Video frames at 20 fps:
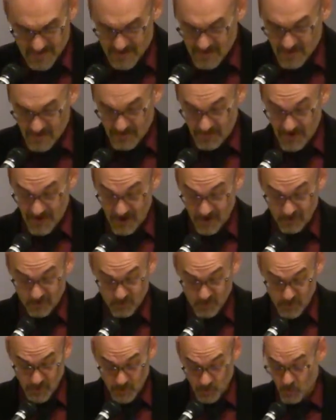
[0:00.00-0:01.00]
"There's
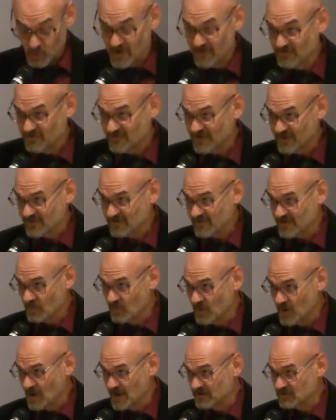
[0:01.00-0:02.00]
room
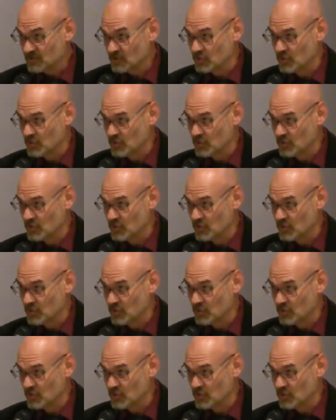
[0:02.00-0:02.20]
161,